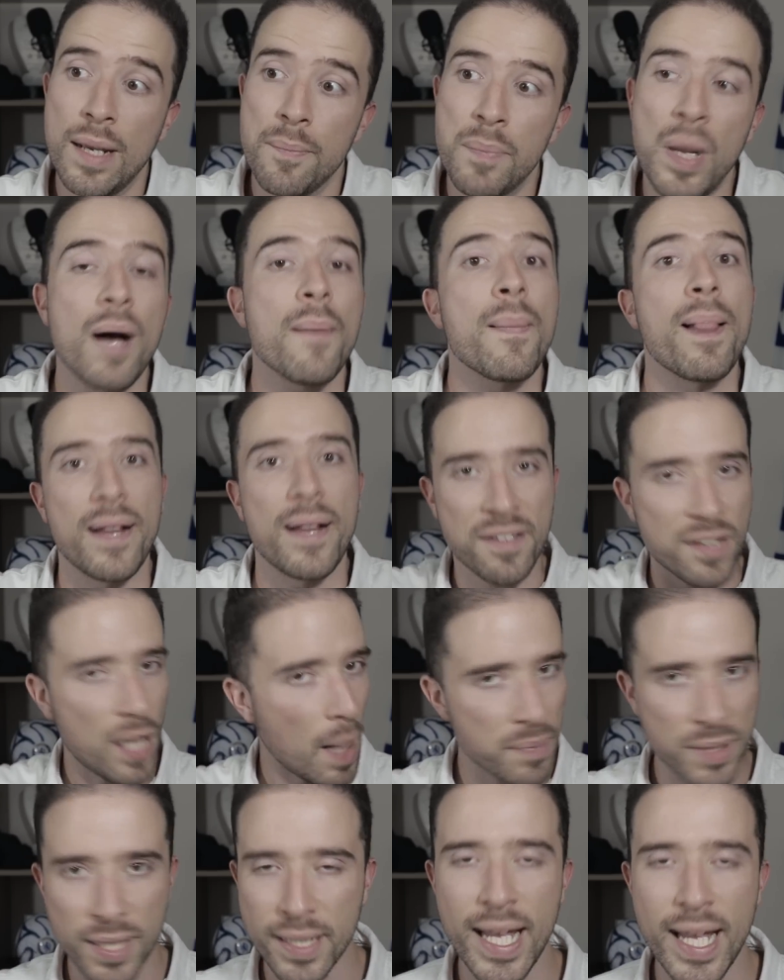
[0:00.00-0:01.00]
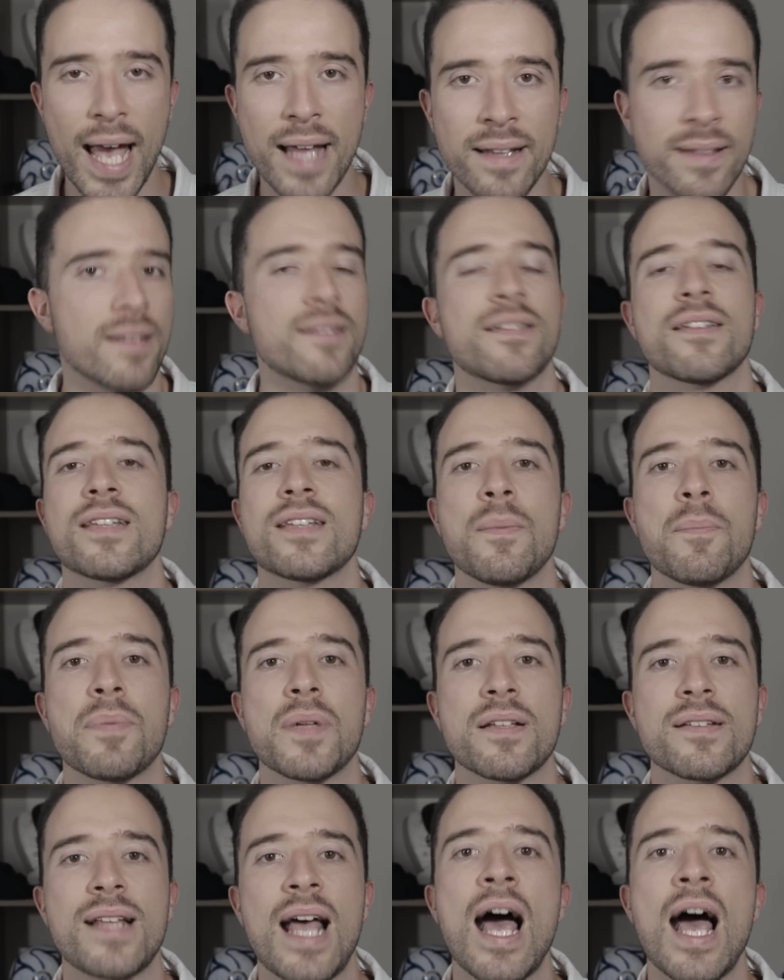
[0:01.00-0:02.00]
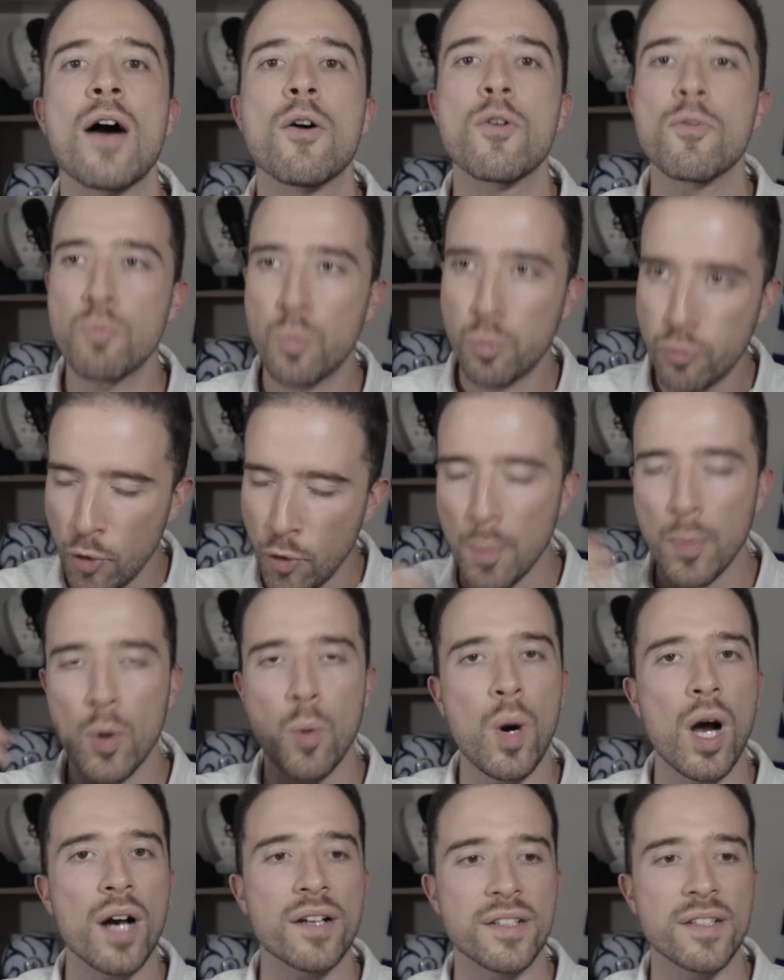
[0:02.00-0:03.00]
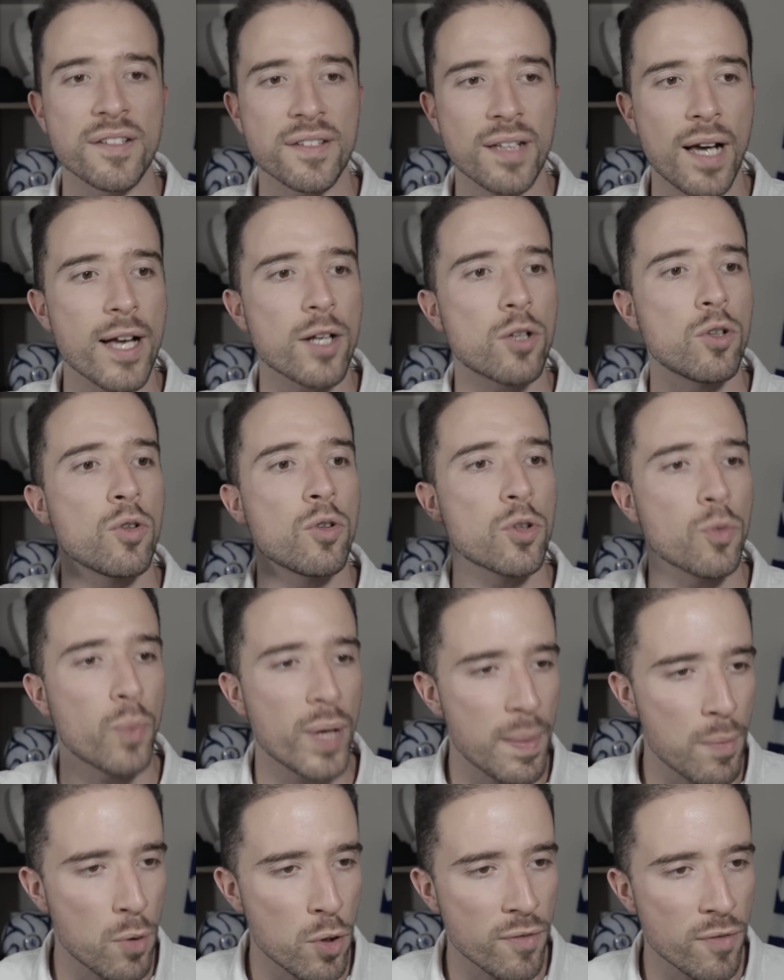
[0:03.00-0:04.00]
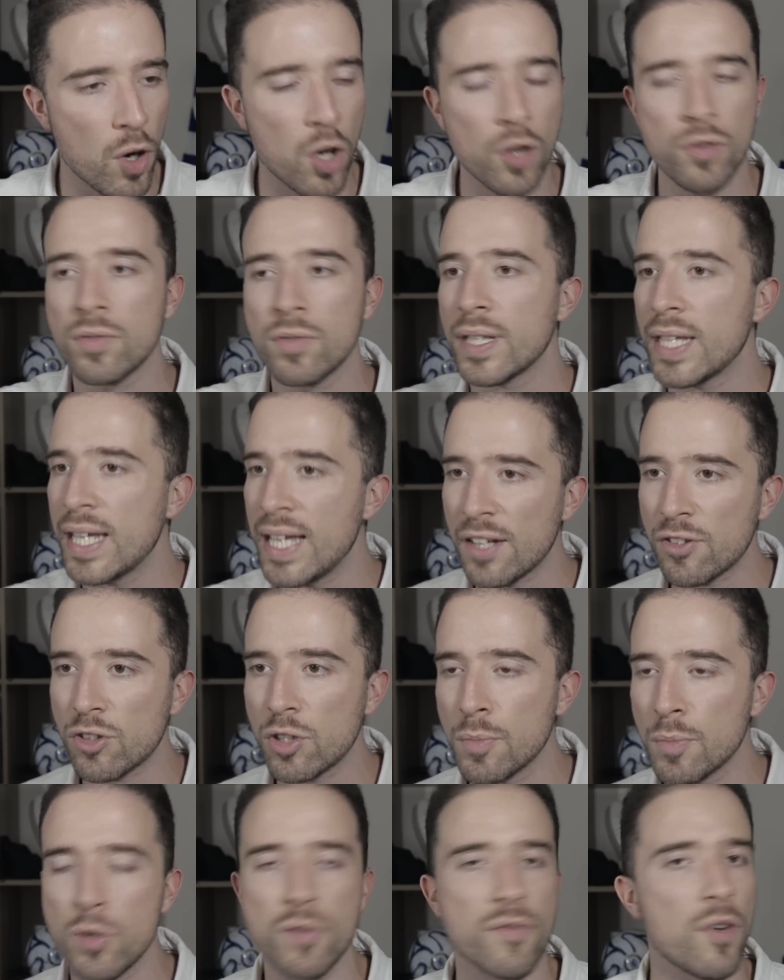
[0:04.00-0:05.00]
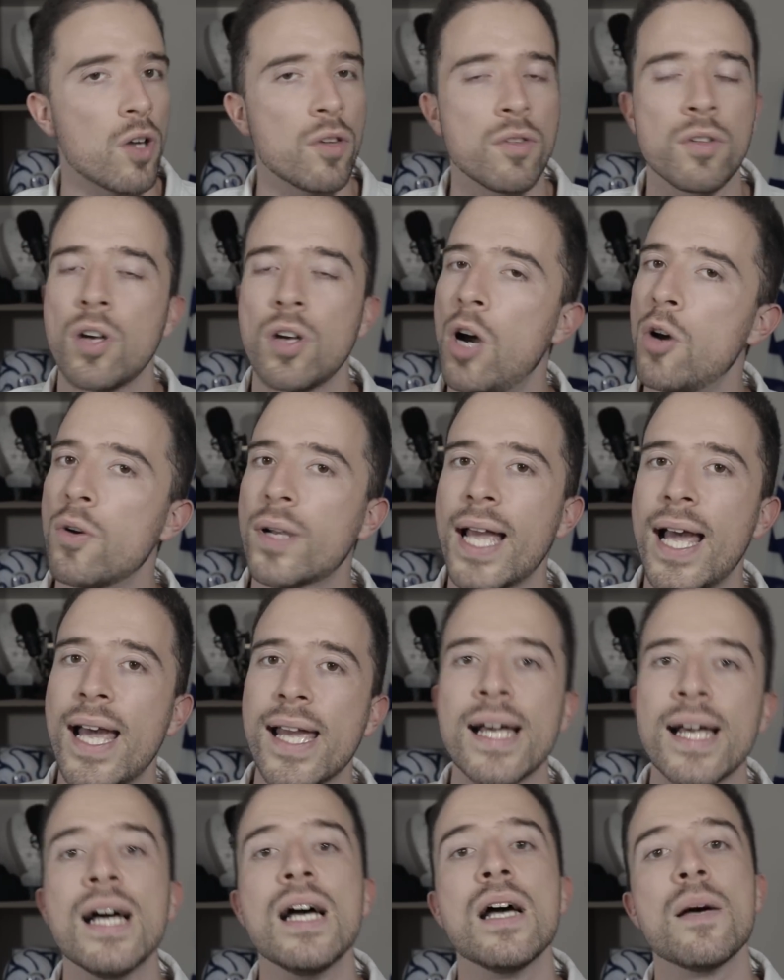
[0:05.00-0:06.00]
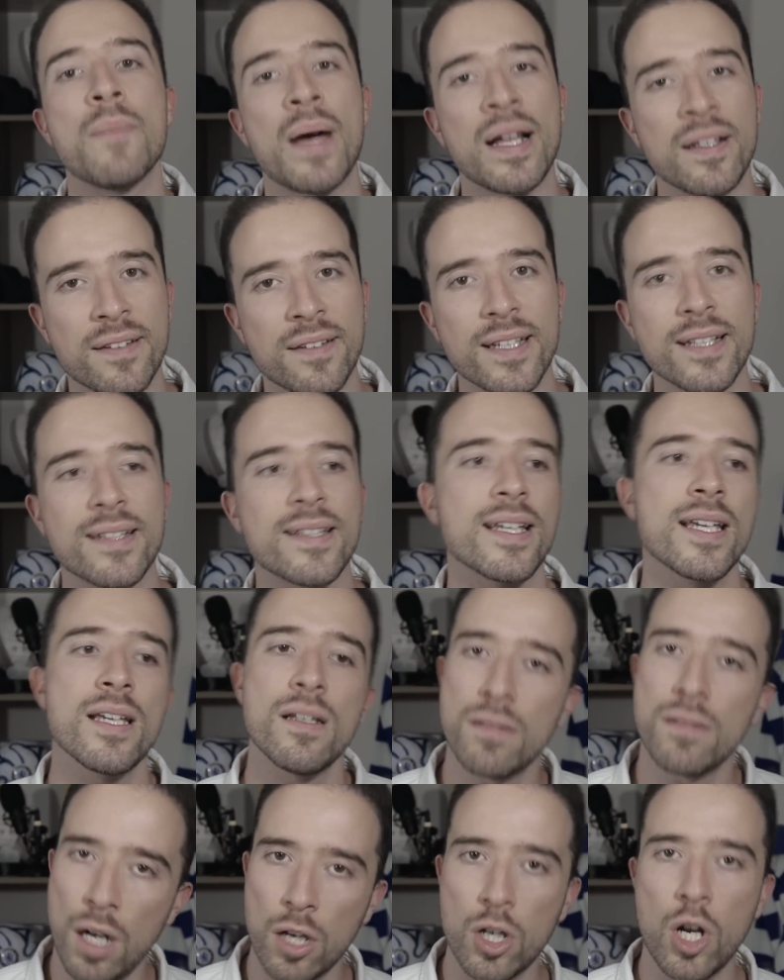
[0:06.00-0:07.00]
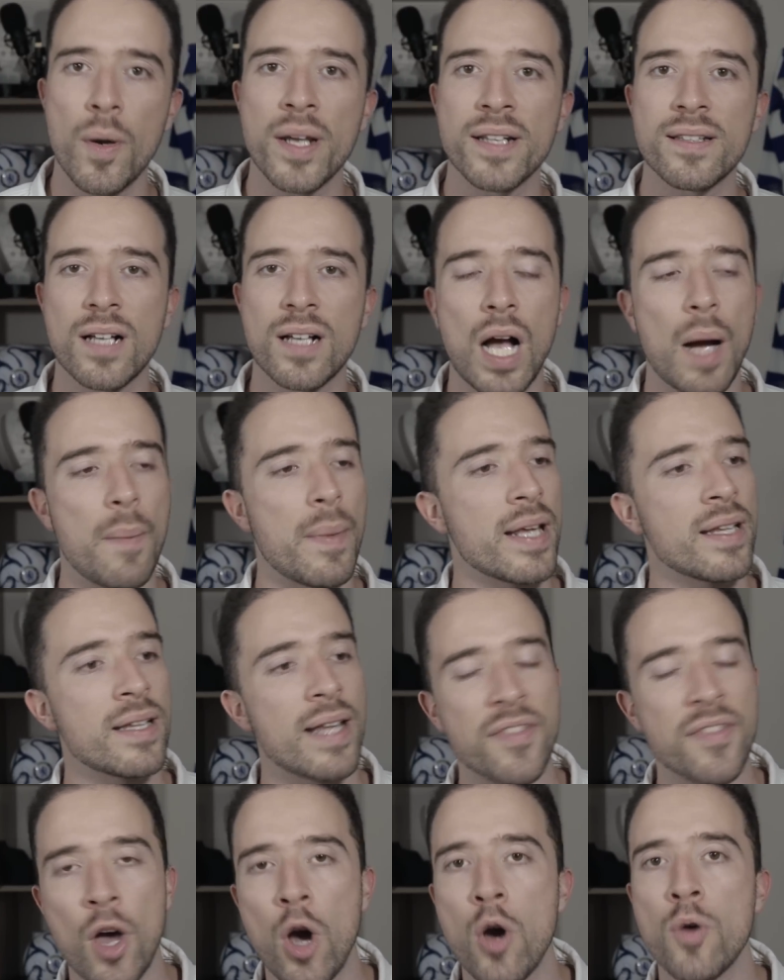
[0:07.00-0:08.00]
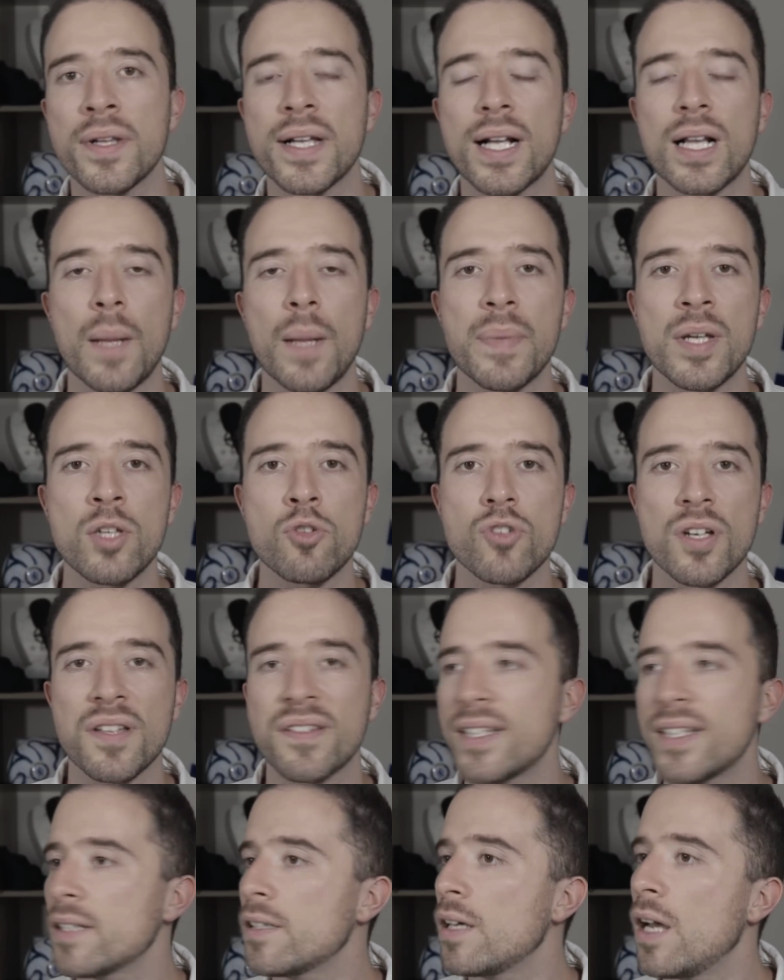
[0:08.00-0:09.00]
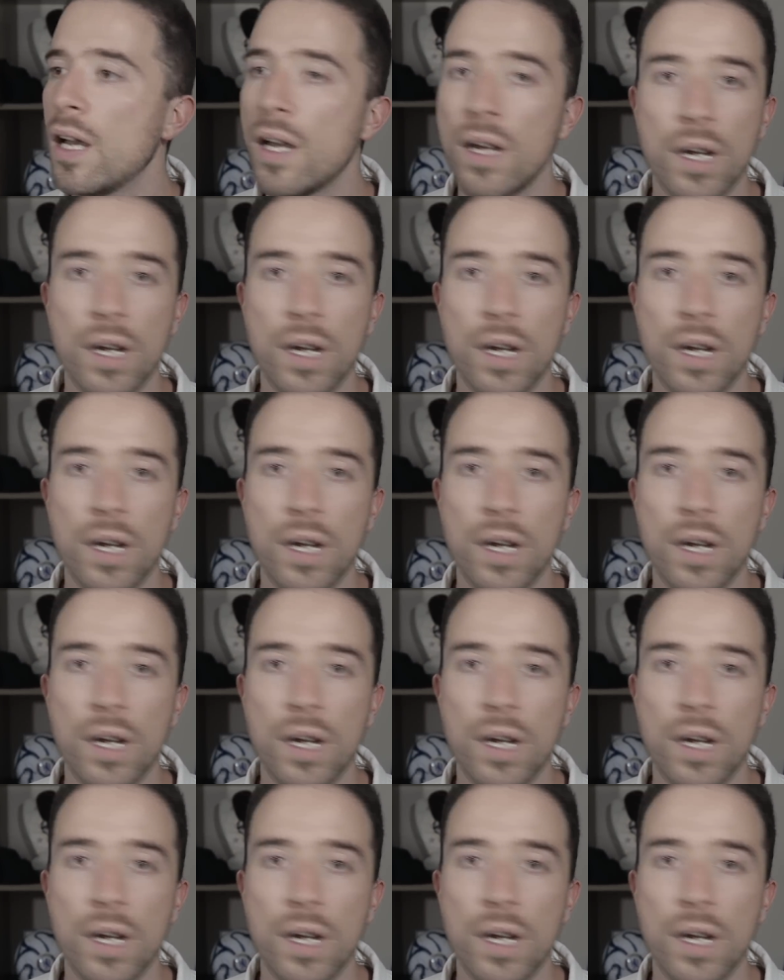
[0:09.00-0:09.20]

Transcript: But he's come to the end. It's as simple as that. Football works in cycles. We move on. He has to move on. Okay. Man City are going to come in. They're the only club interested.